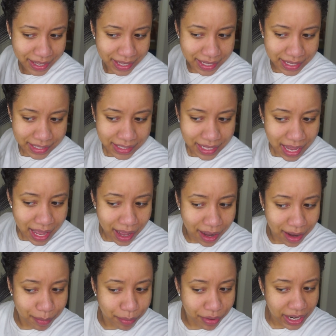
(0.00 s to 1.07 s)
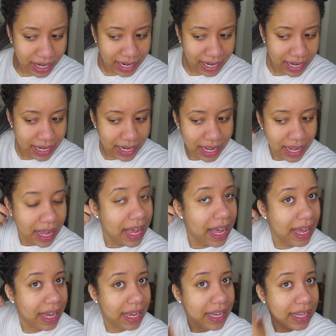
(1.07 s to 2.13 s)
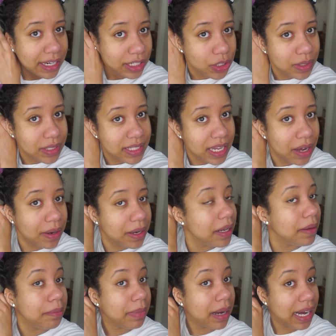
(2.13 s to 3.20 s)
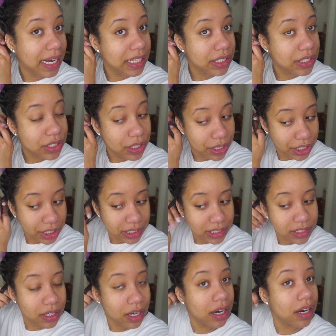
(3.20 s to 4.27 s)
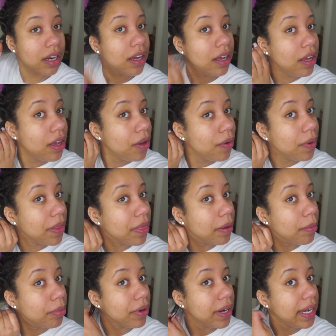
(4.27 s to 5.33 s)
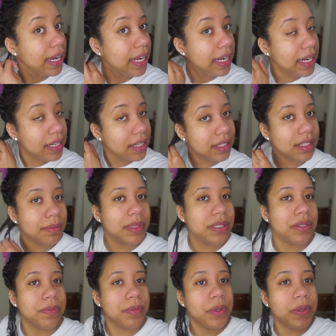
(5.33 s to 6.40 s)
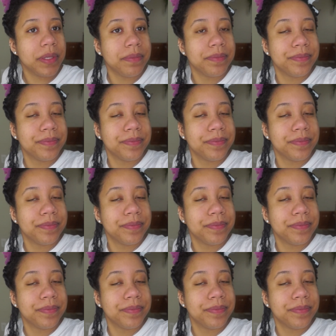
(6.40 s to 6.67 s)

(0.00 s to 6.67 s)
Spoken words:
is a braid and a twist out combined. So you're gonna start with a braid. Let me zoom you in.